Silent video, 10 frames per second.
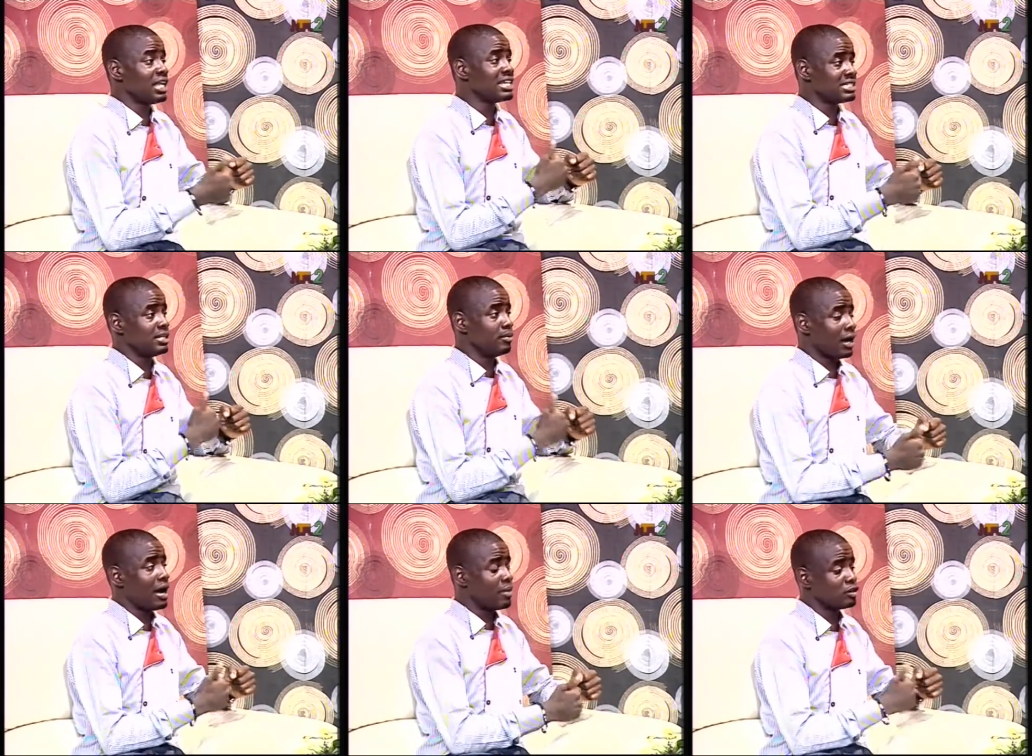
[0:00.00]
That's
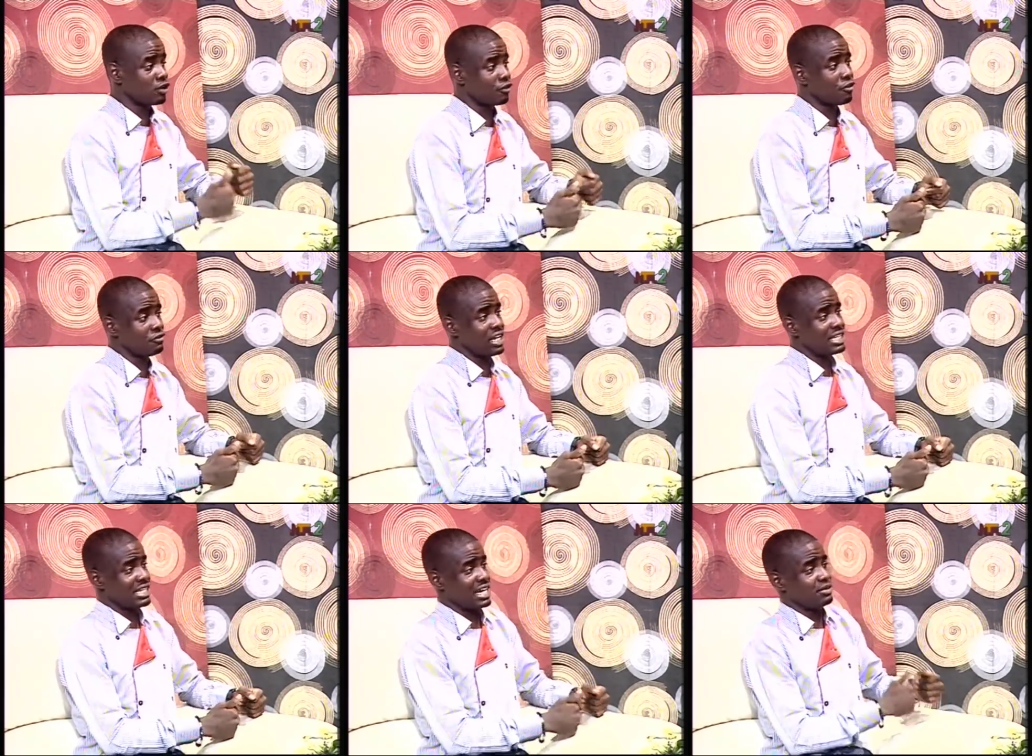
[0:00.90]
the amount of
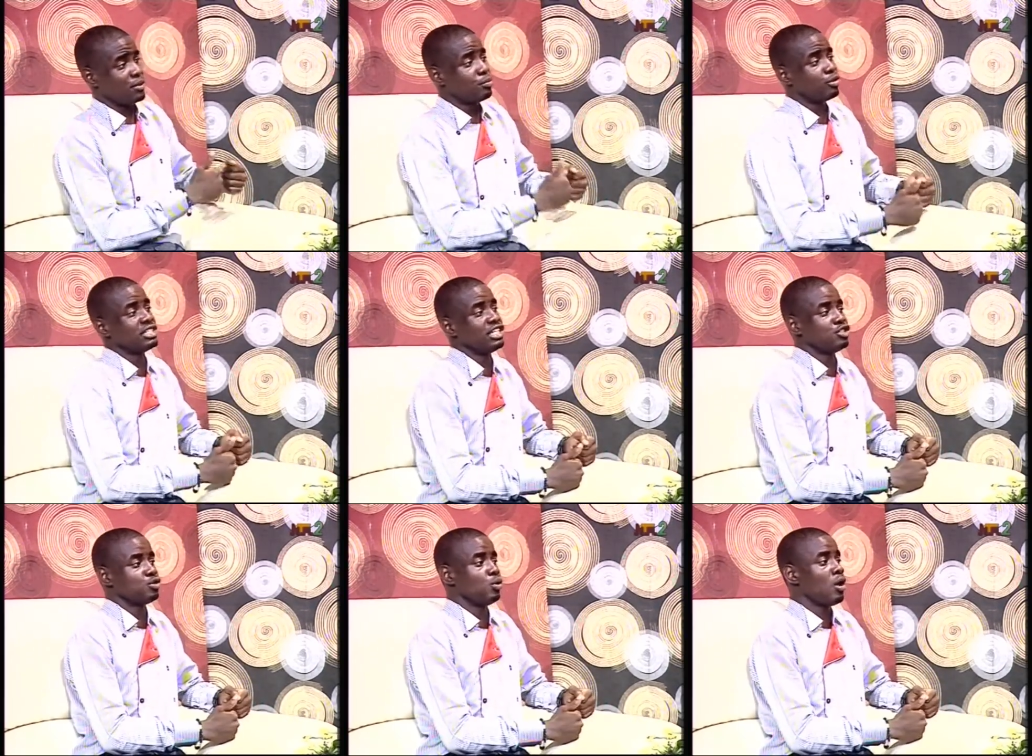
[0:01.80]
confidence that is being put
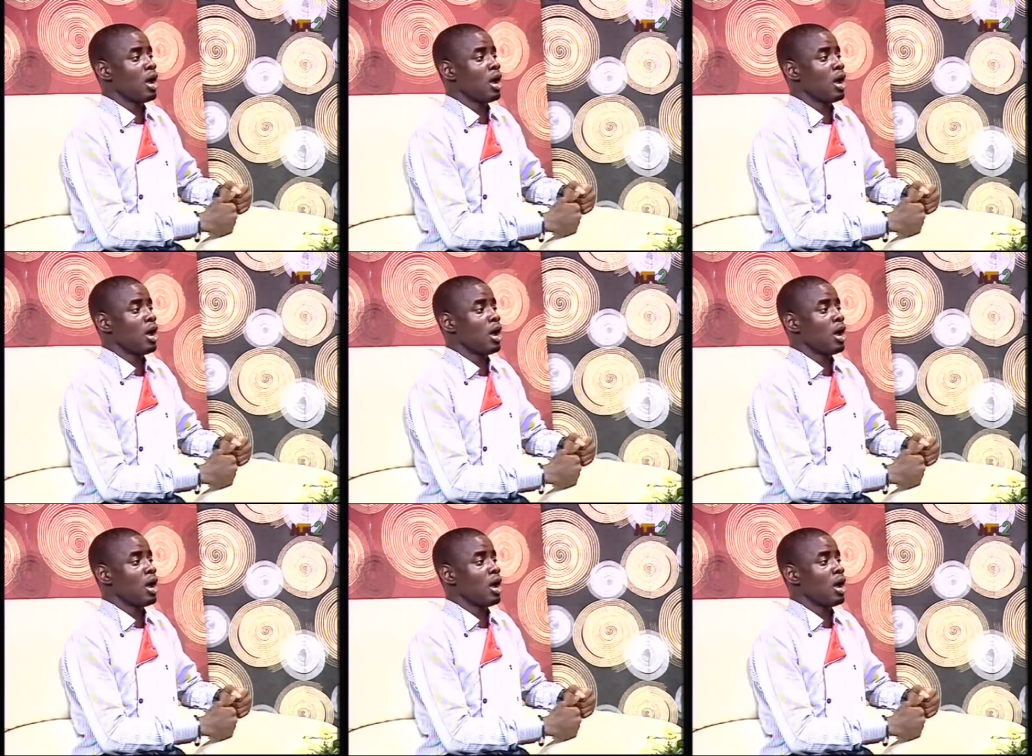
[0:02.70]
into